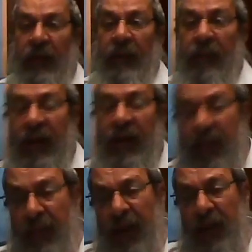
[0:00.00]
But he
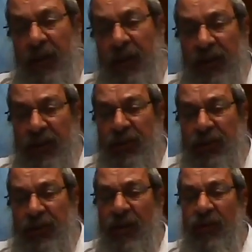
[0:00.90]
made a
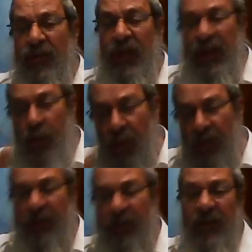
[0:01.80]
condition that he
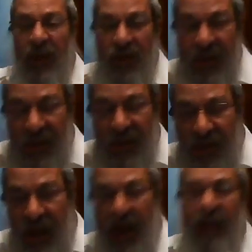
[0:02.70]
wanted the
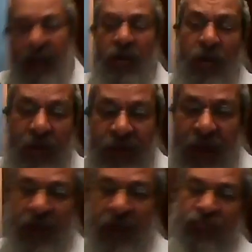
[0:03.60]
entire
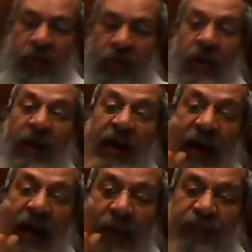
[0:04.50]
dowry
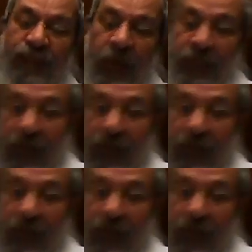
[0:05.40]
up front,